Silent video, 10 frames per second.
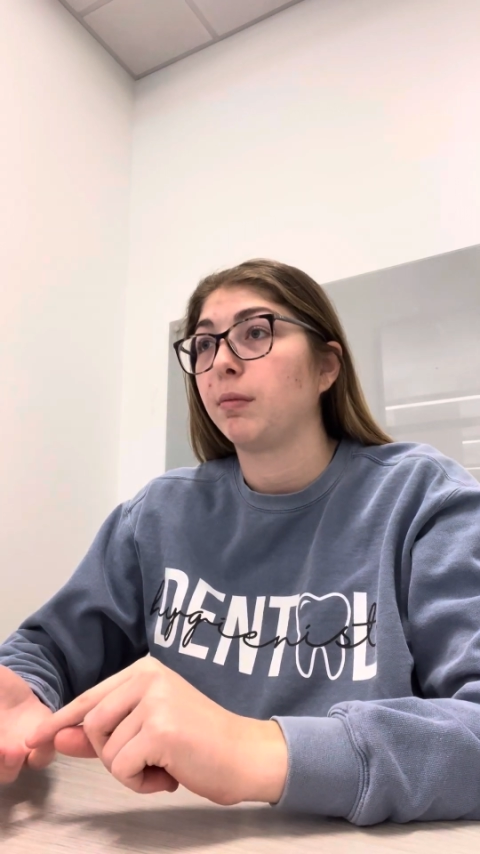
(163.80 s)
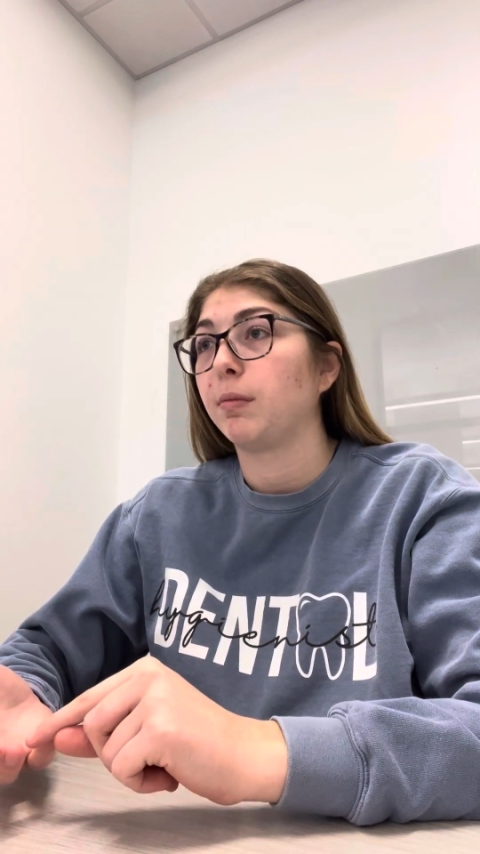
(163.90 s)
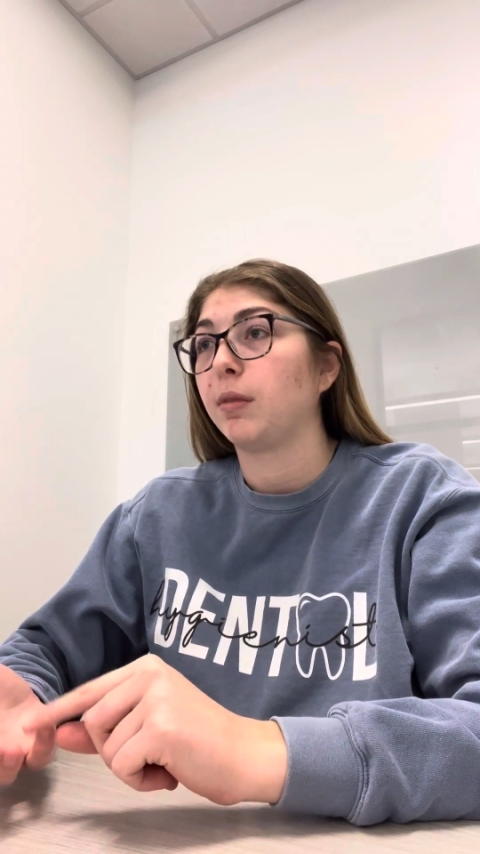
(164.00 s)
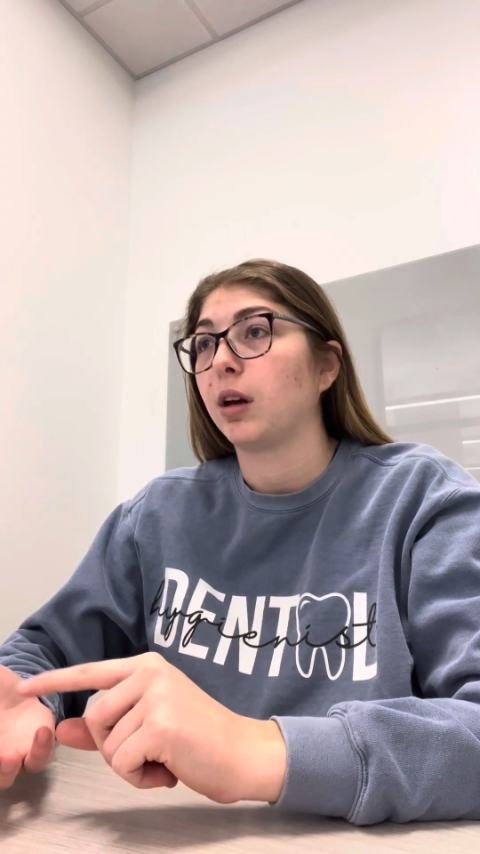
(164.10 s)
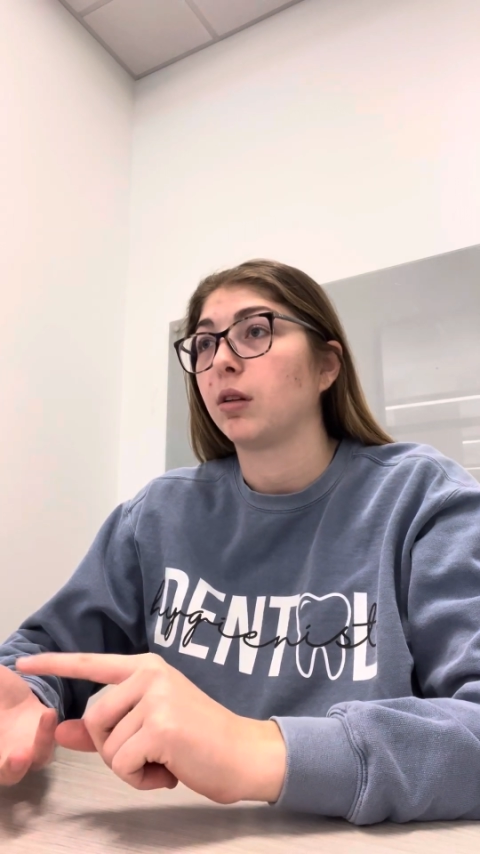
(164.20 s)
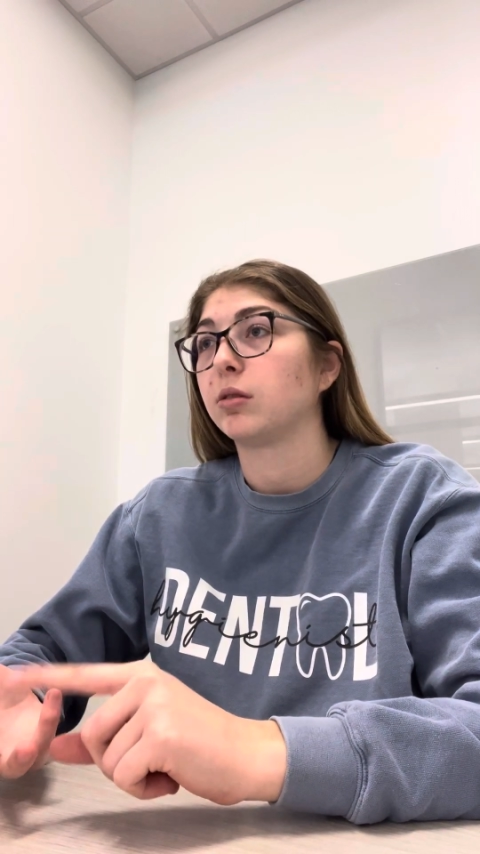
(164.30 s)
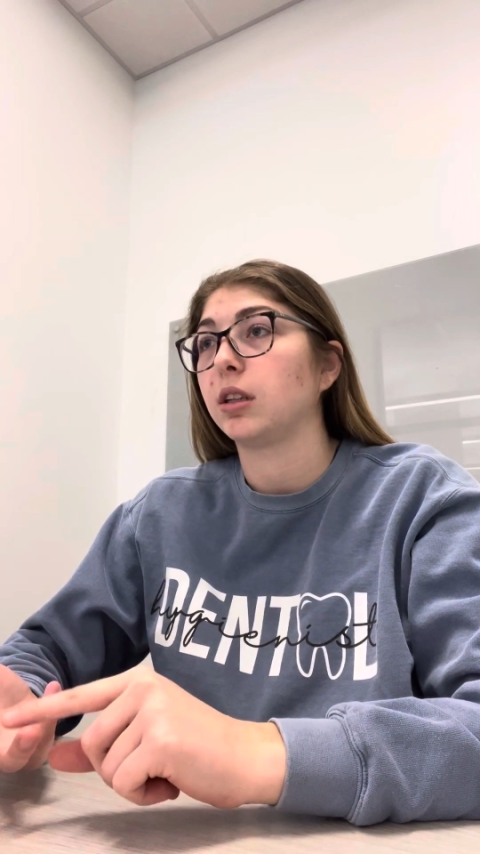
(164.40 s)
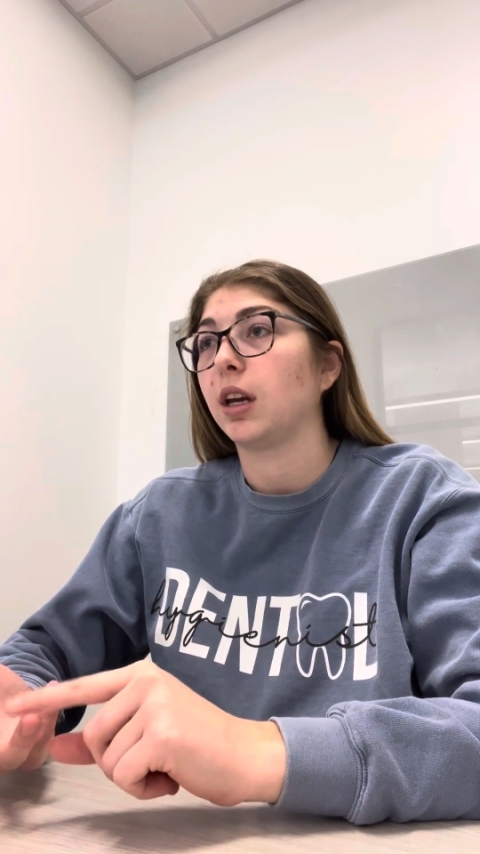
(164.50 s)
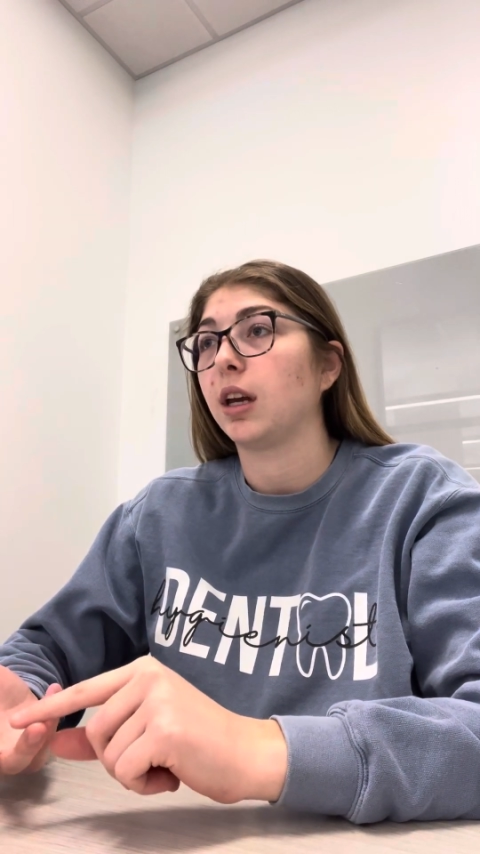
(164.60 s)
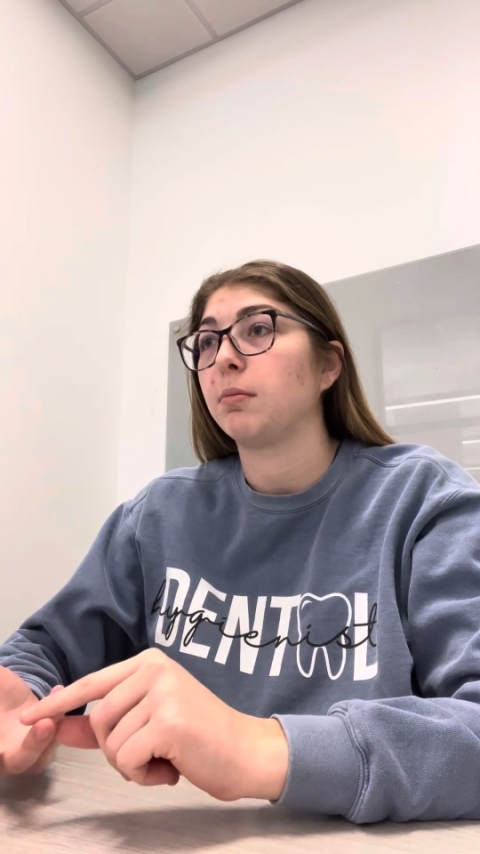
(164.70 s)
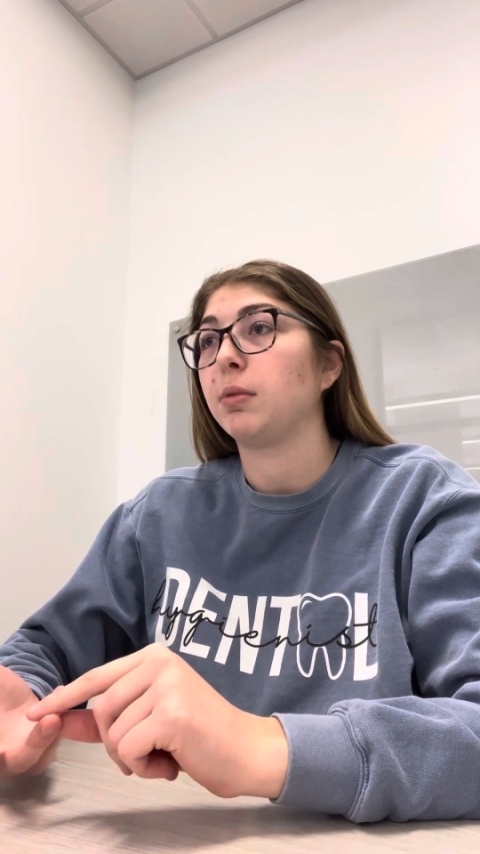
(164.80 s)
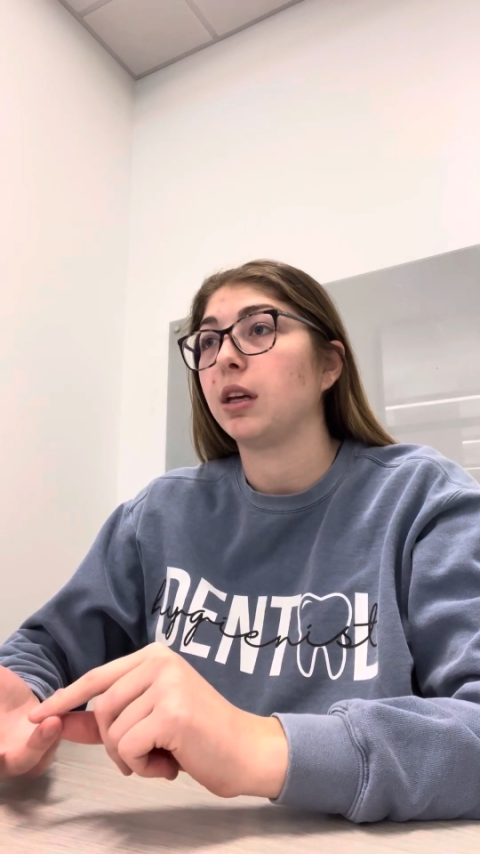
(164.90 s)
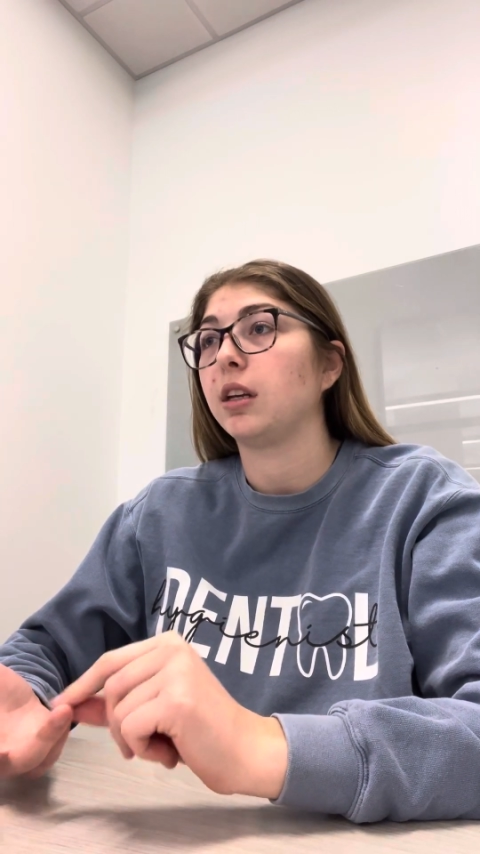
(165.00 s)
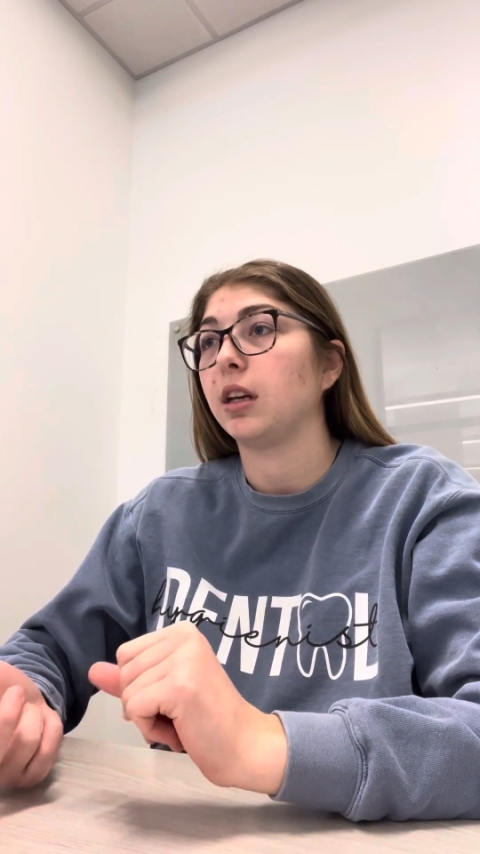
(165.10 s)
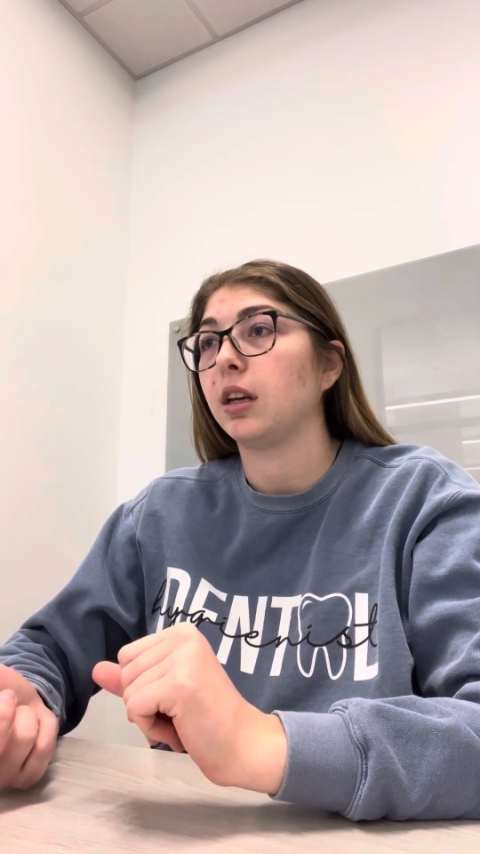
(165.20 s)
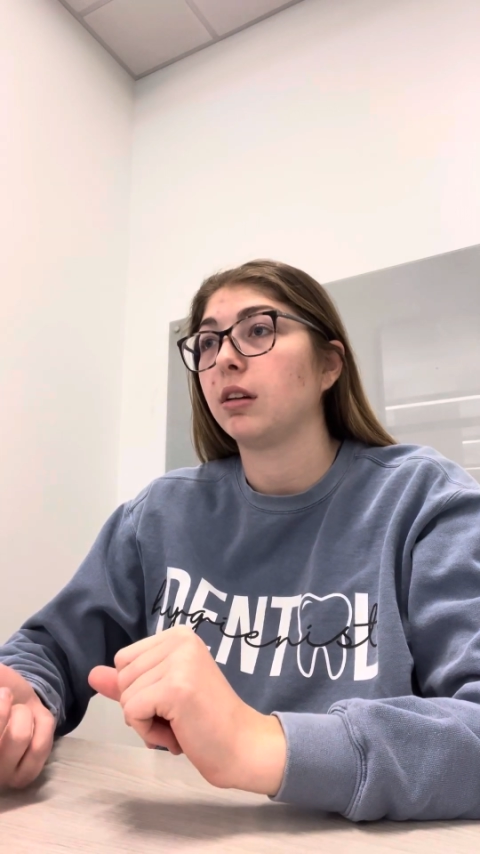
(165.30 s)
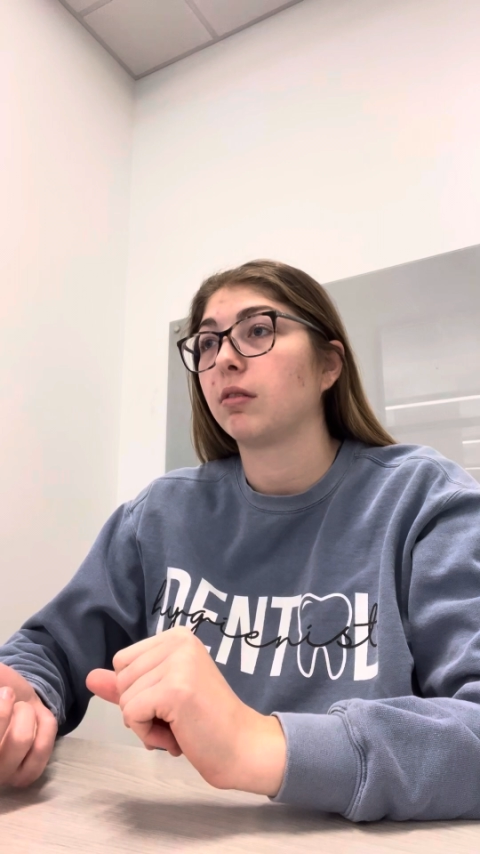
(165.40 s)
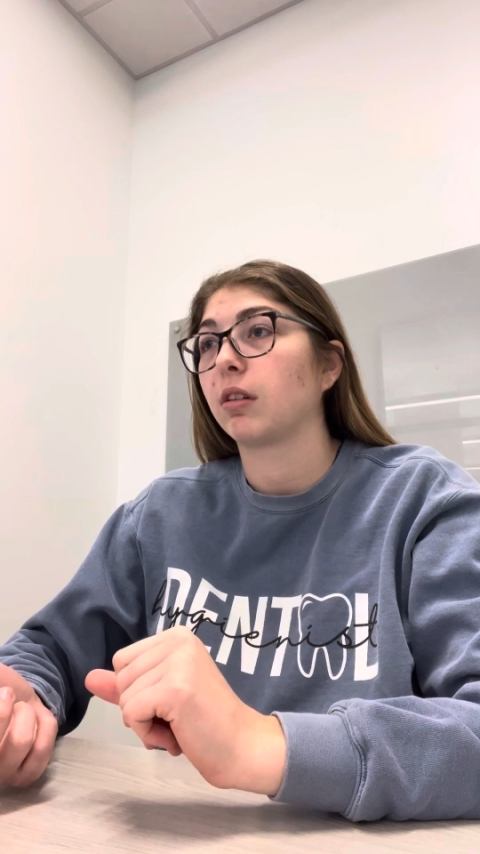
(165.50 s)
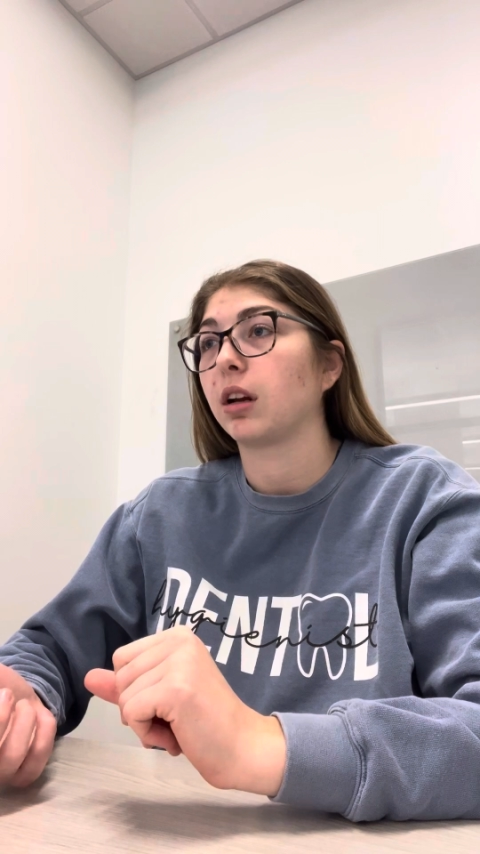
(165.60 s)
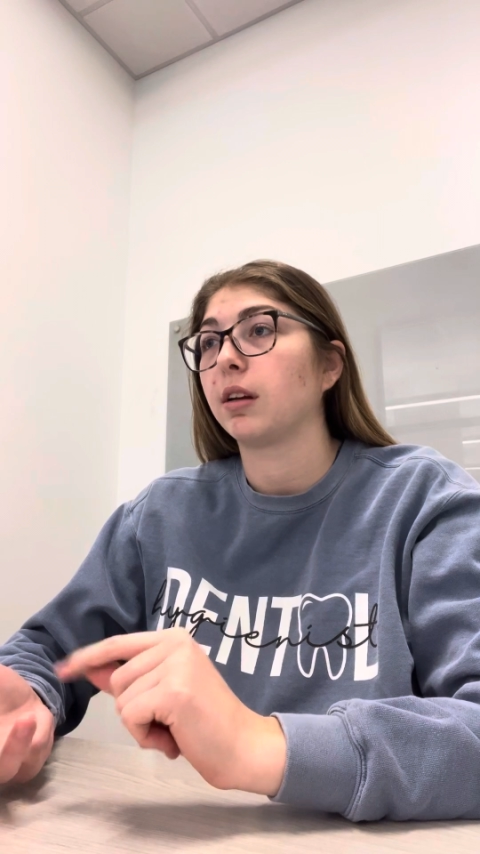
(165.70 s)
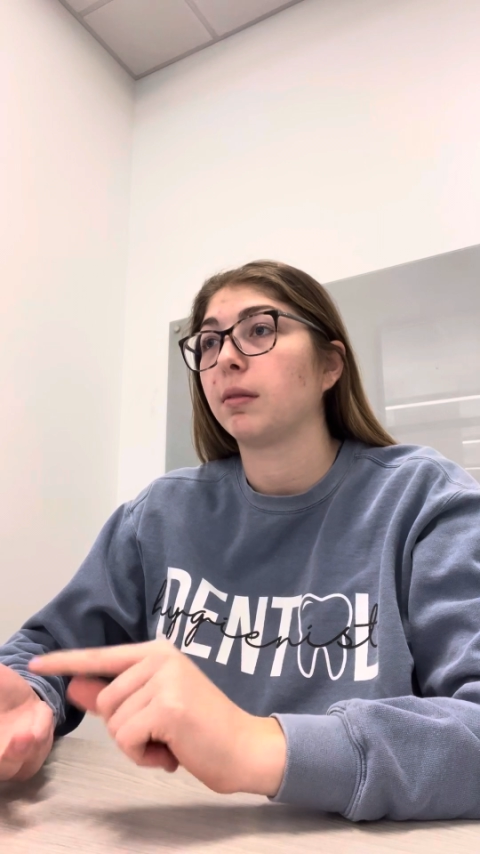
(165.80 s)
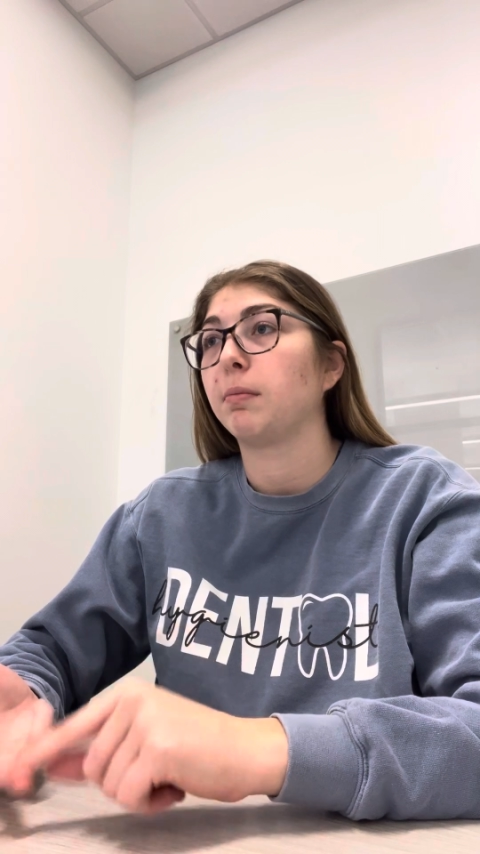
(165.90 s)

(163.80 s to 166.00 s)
CABD, right?